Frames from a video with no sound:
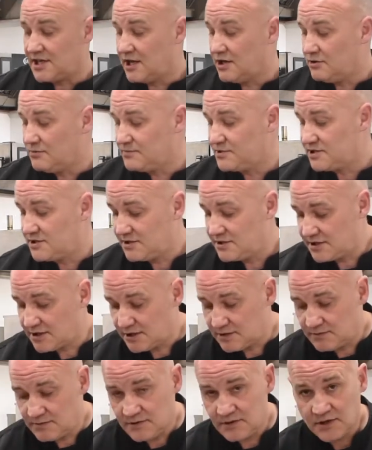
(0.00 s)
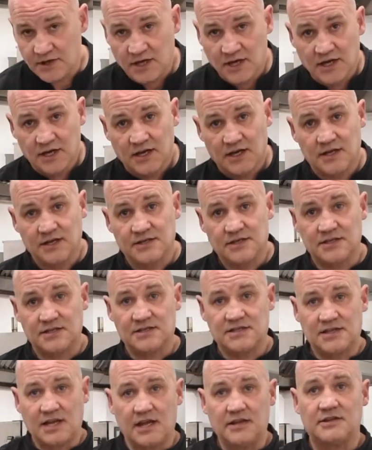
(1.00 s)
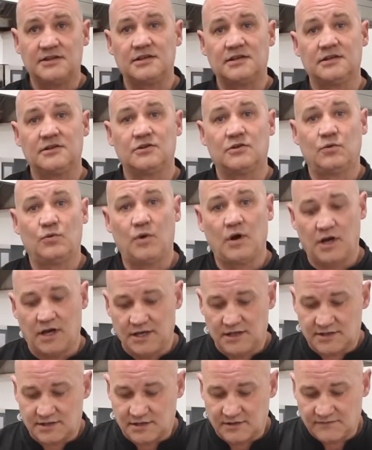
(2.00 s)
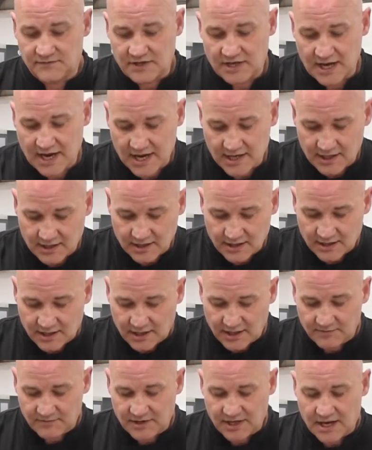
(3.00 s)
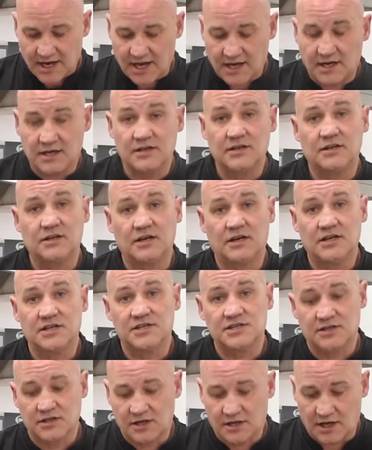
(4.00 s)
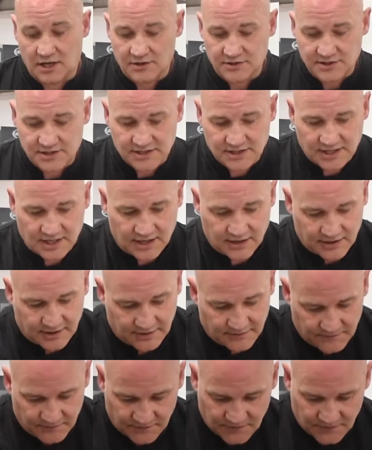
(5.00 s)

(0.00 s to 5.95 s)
helps to do is set the white of the egg and keep the egg nice and close together.